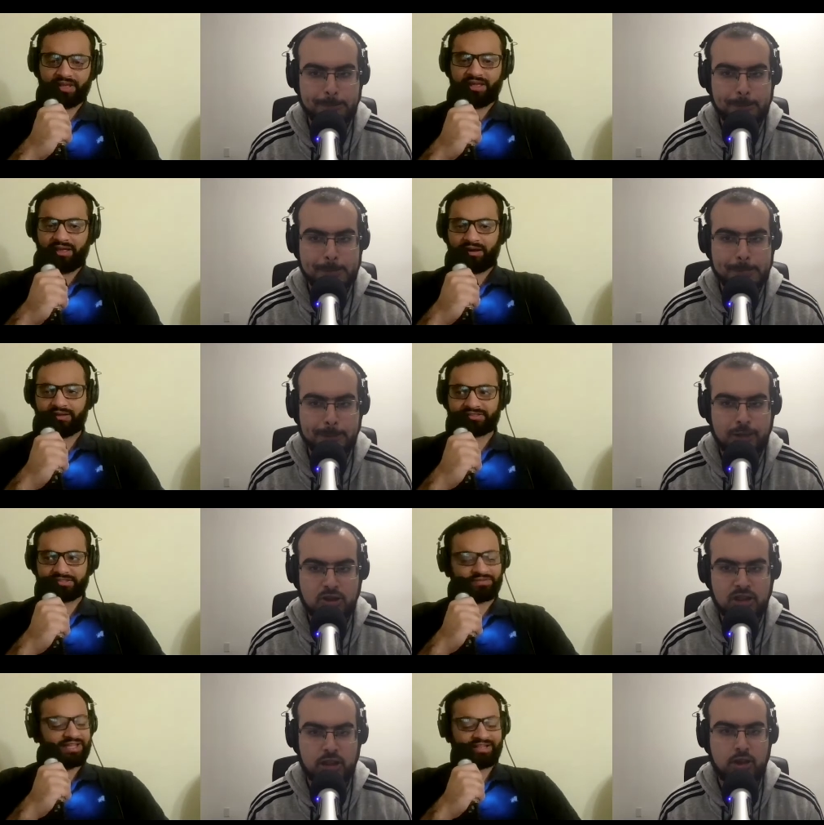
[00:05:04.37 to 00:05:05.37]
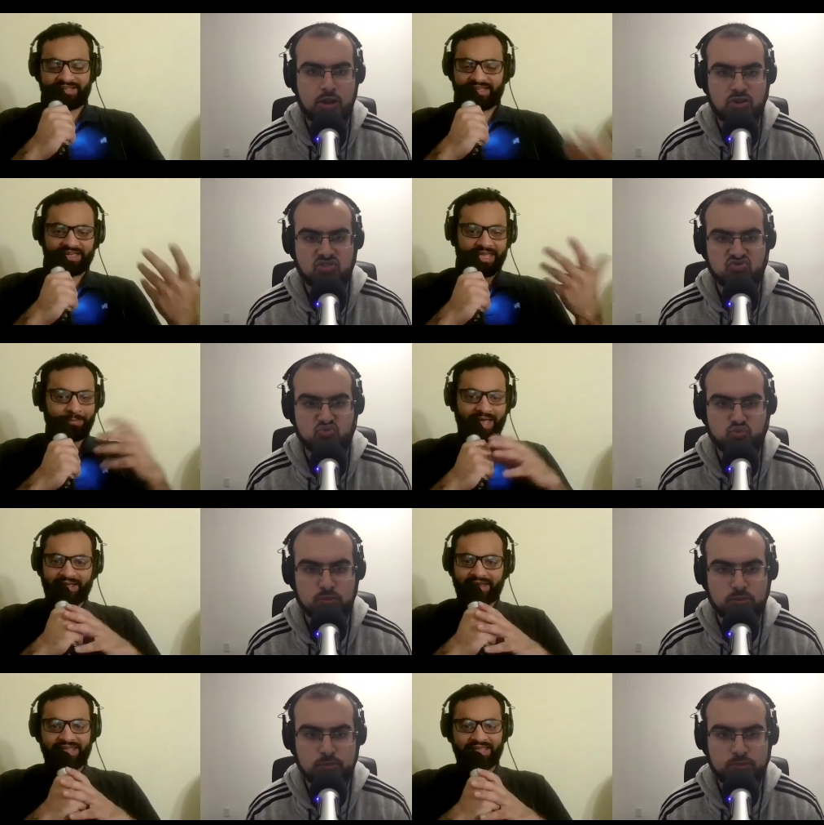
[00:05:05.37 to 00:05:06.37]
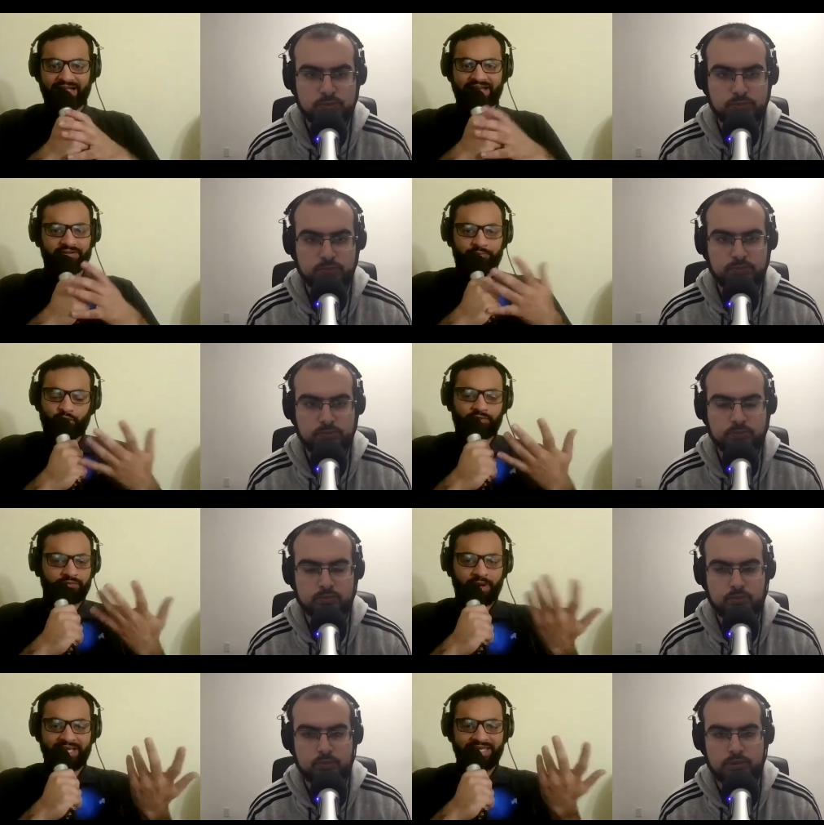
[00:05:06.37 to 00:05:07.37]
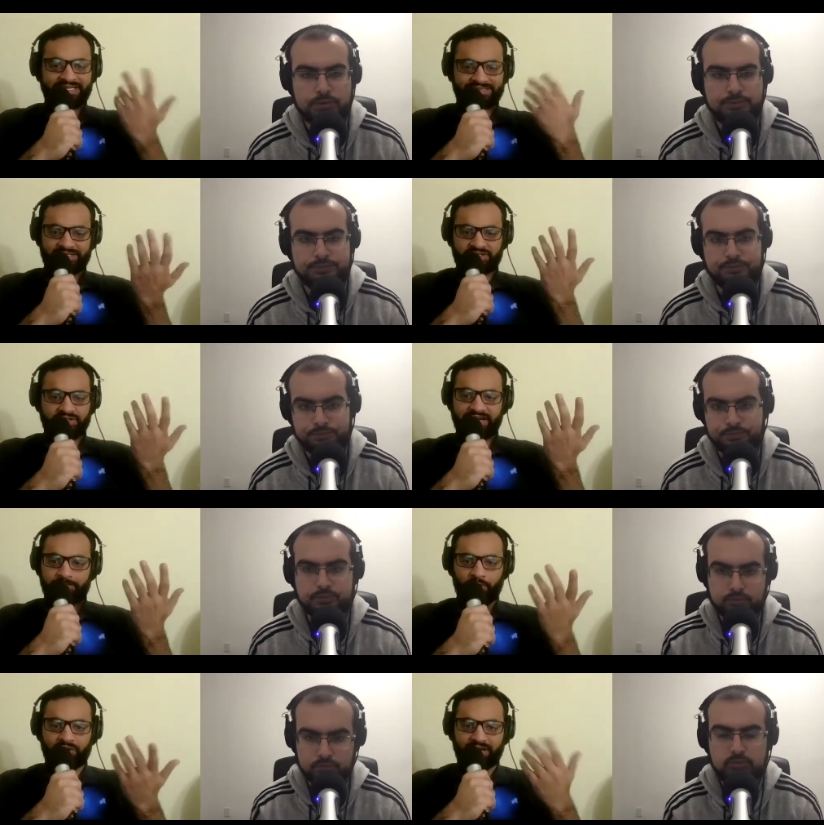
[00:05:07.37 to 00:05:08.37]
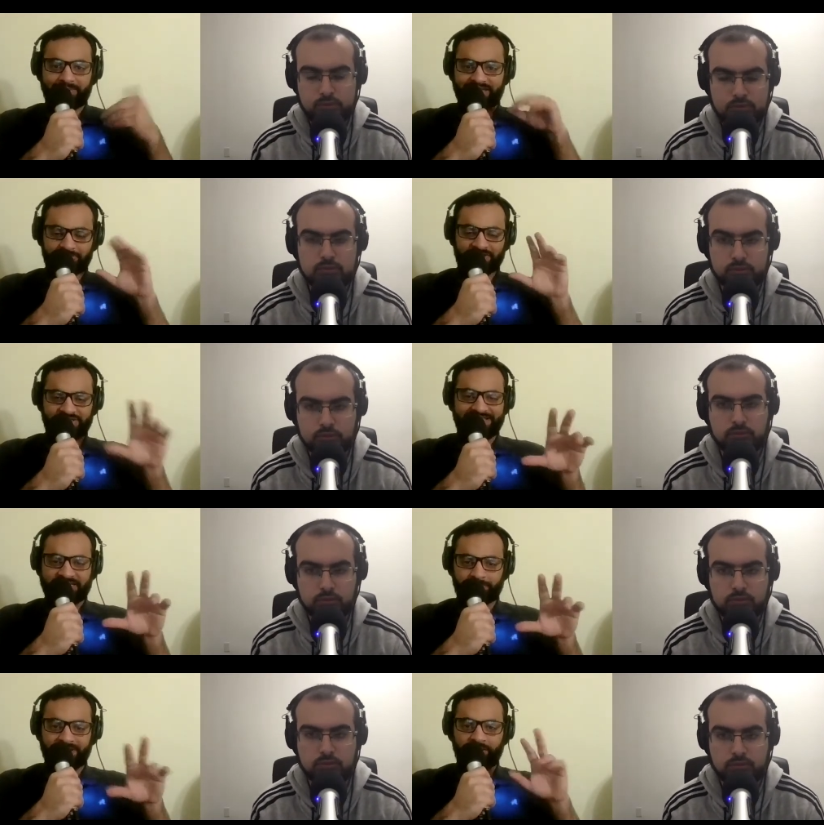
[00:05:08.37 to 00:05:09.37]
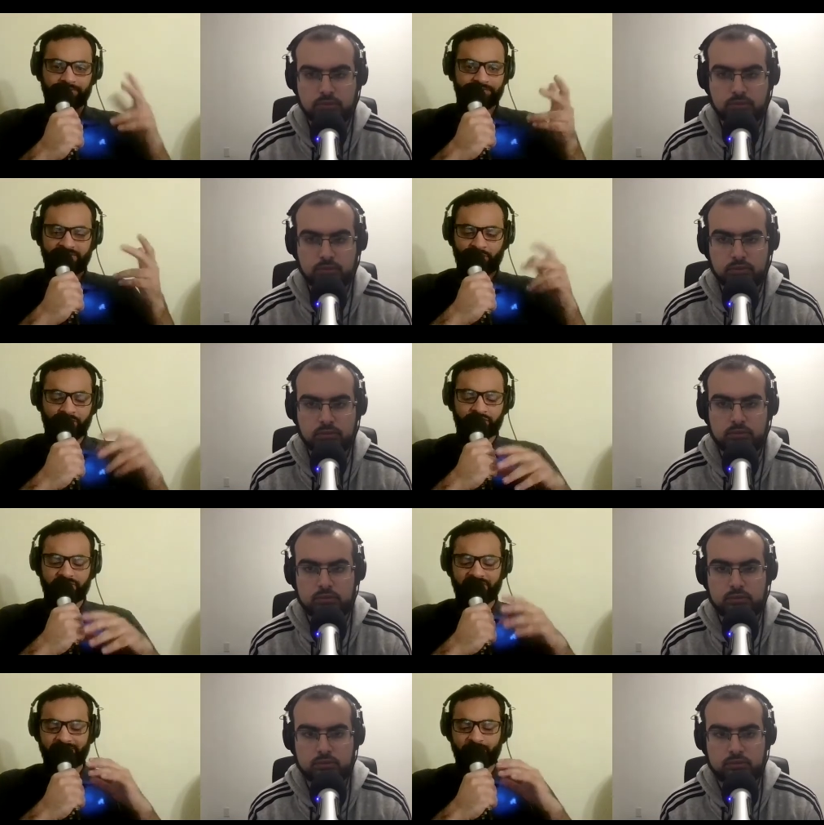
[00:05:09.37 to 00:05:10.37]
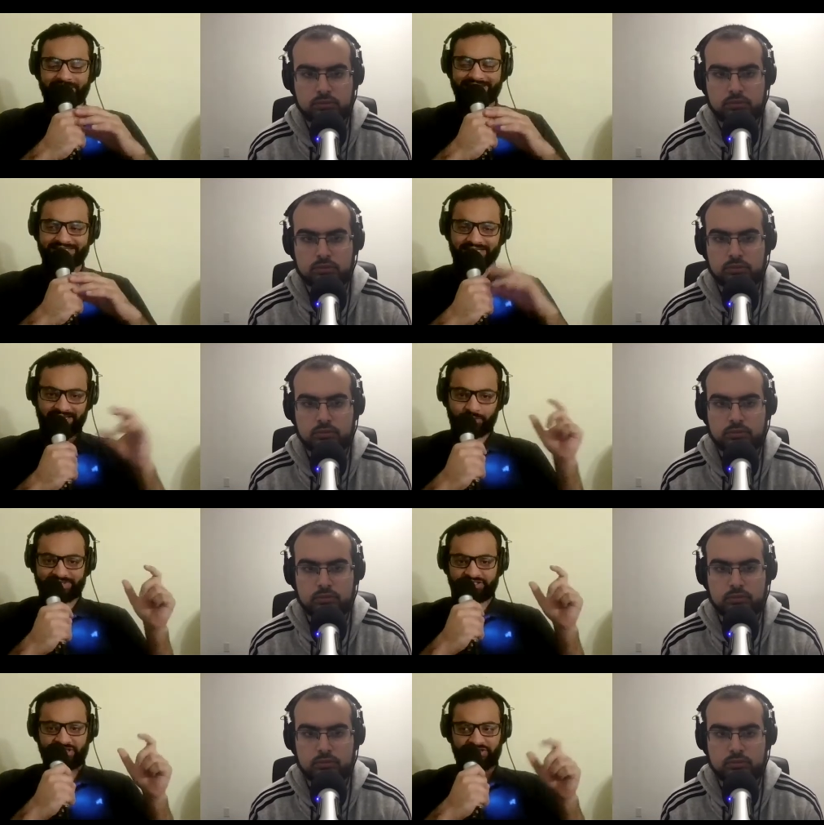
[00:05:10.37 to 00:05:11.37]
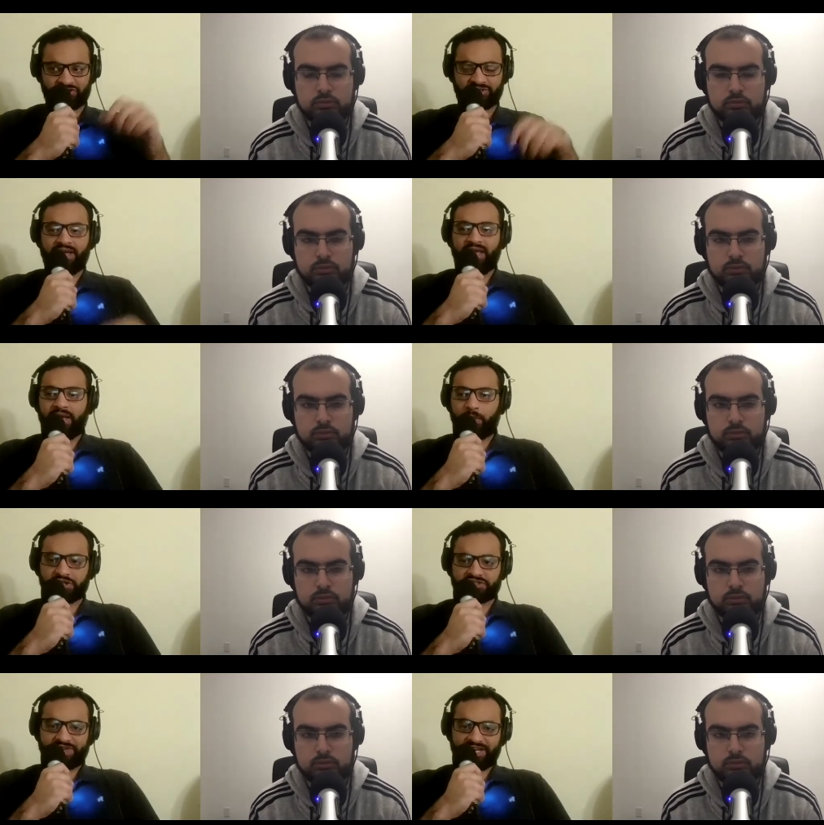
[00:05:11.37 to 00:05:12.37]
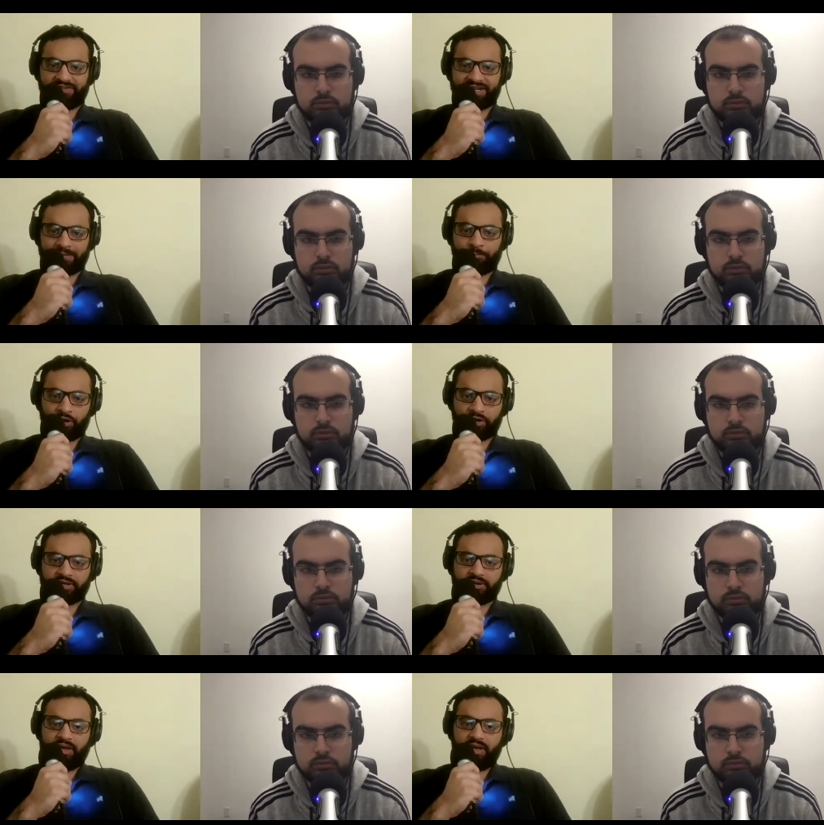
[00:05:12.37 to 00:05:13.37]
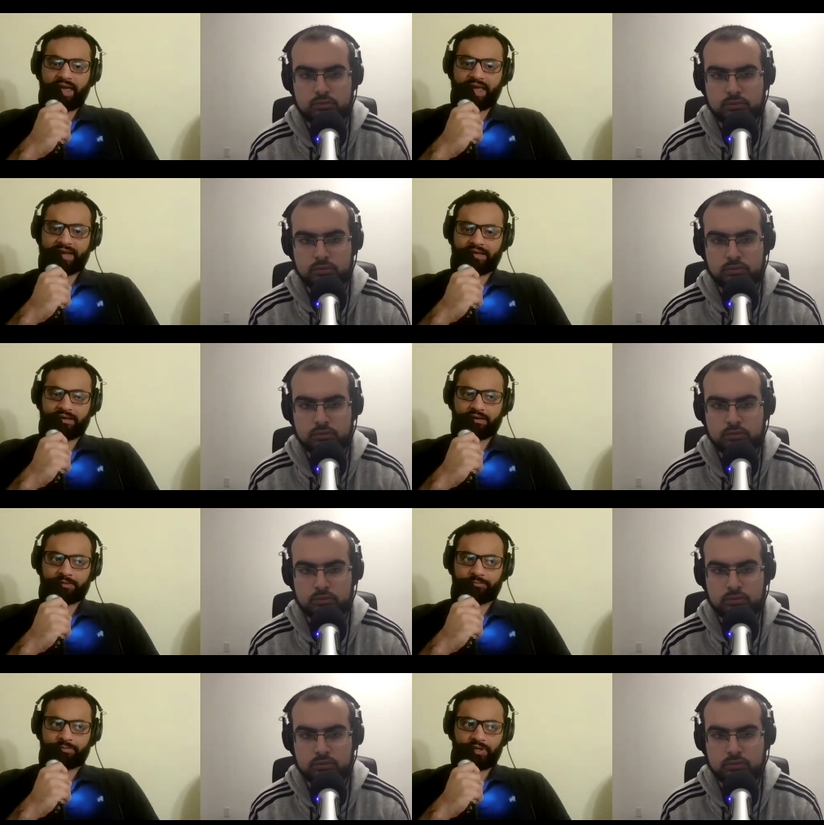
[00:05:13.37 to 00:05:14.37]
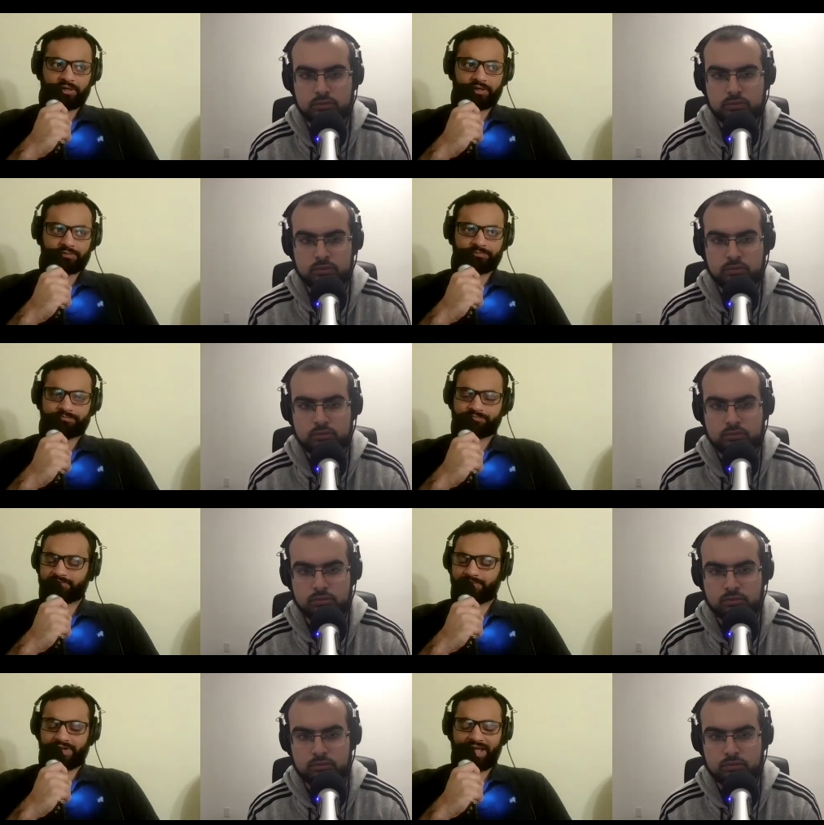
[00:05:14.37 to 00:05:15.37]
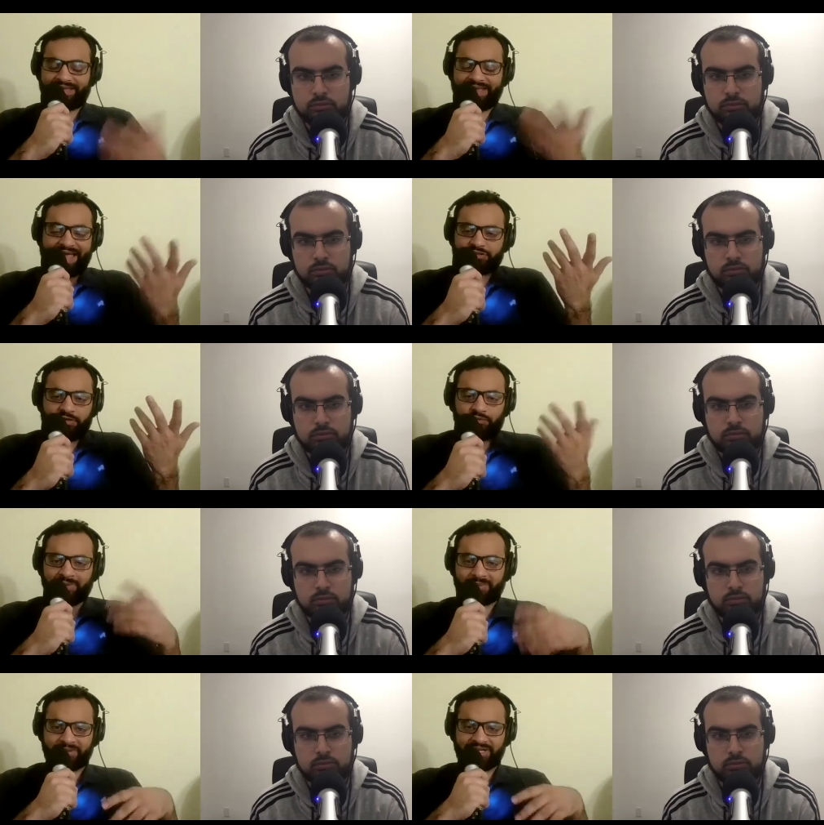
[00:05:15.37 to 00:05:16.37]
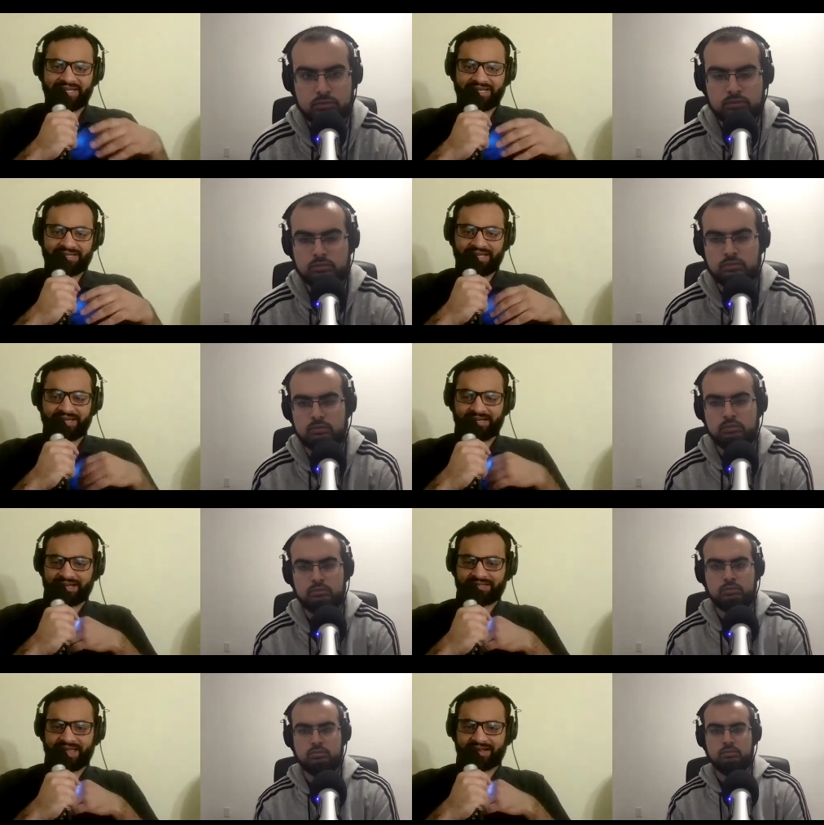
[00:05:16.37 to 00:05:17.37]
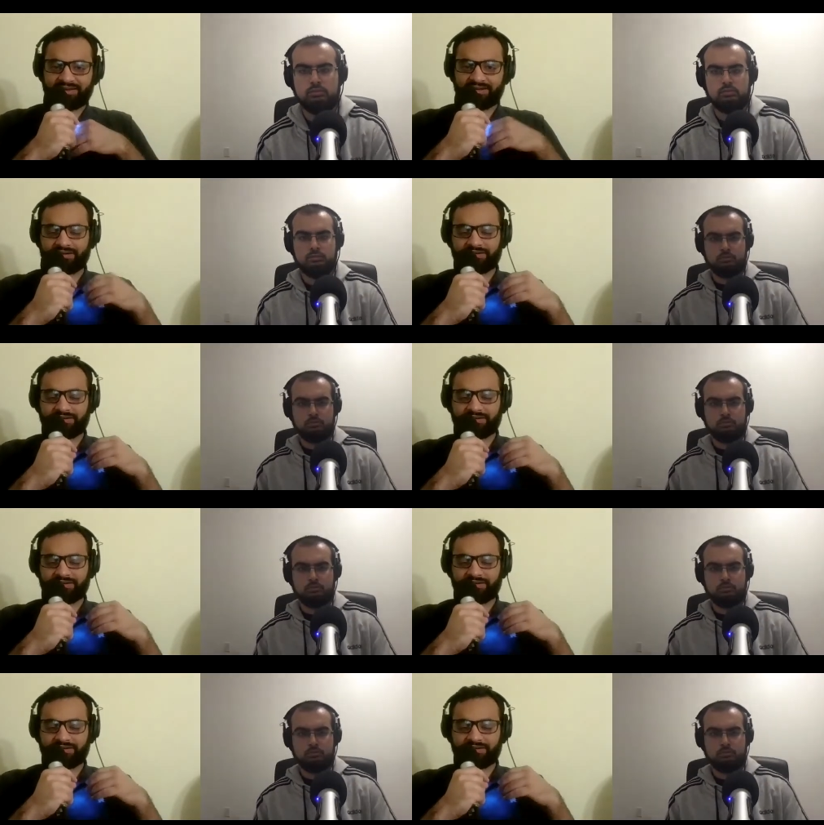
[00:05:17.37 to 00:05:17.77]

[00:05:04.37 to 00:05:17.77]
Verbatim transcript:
Speaker 1: uh, stuff there. I think he came back and he kind of proved why he's such a great bowler. I mean, especially that spell of three oh three wickets in quick succession was very, very important. And uh, uh, I think hats off to him. I mean, he didn't he didn't let that uh,